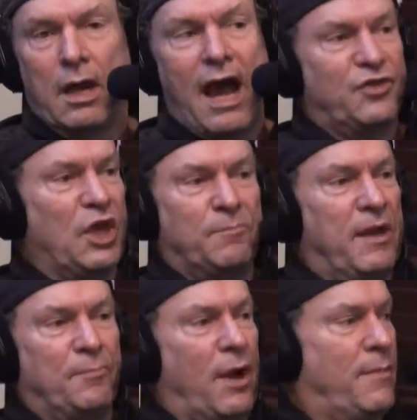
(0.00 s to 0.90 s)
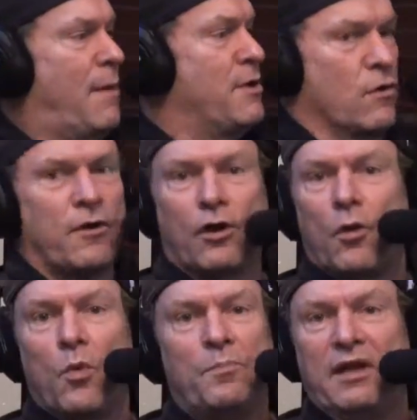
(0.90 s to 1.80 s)
I think people, I'm hearing they're
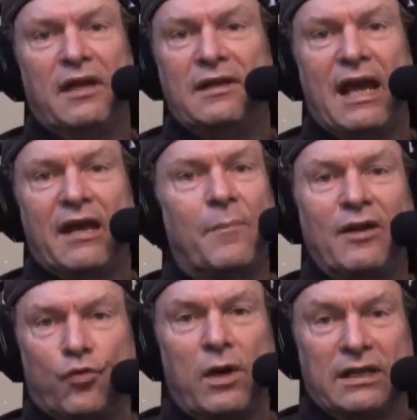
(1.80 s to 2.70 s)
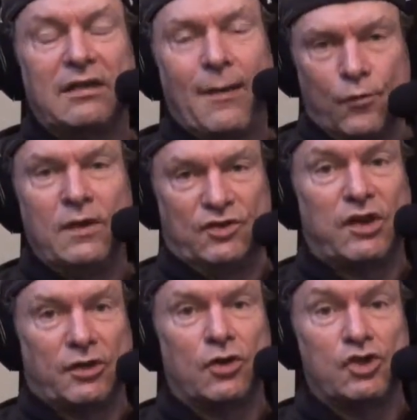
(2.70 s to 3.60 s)
going to beat Indiana by 20. Tom Crean's
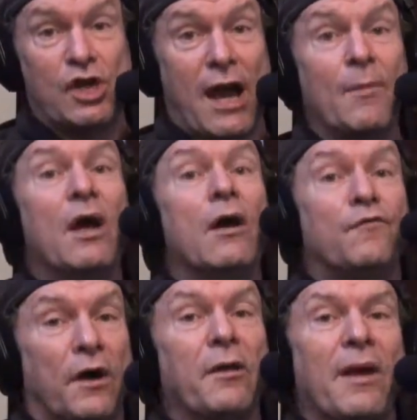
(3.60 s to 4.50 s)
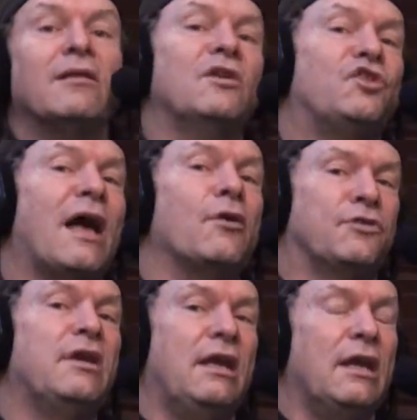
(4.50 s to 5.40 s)
done a good job. Fundamentally sound
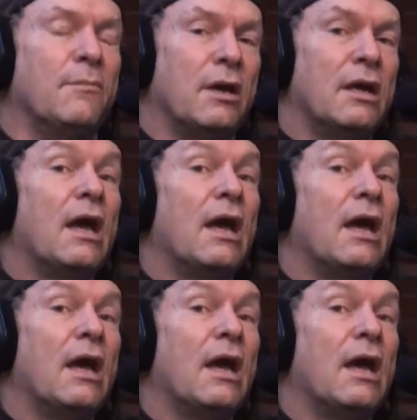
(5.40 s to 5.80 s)
team.